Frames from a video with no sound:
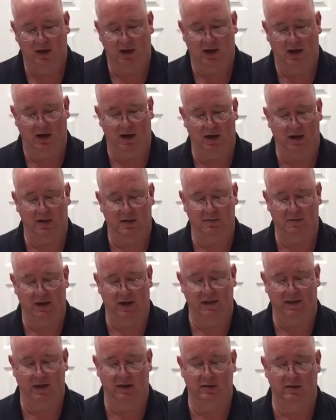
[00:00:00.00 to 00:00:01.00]

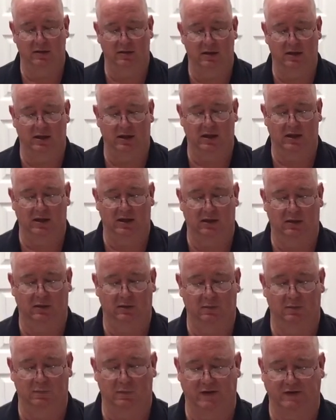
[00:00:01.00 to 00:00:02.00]
And then the
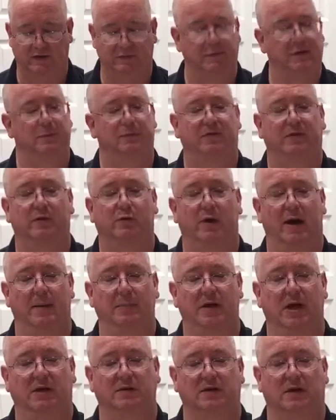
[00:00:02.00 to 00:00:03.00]
recipe for the
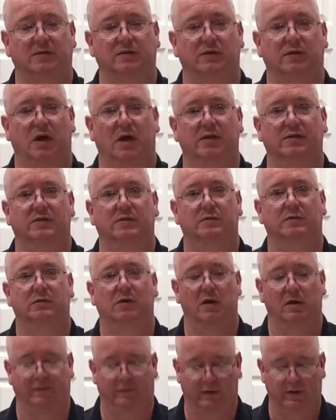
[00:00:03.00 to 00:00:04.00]
crab cakes also
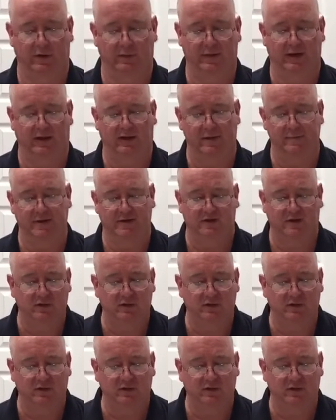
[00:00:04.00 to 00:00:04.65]
called for a little bit of lemon.